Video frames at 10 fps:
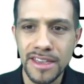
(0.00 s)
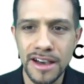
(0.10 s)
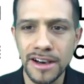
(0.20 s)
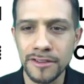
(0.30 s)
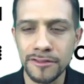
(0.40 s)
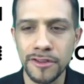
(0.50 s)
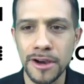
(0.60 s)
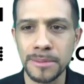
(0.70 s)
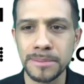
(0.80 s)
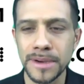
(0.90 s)

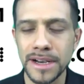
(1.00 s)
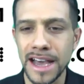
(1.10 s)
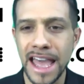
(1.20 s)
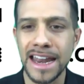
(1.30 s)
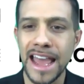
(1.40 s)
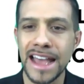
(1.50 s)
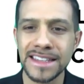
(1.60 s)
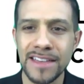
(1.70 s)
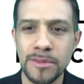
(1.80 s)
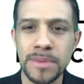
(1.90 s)
at
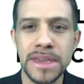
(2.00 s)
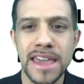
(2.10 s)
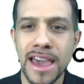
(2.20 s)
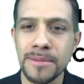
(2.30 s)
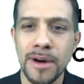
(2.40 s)
7 p.m.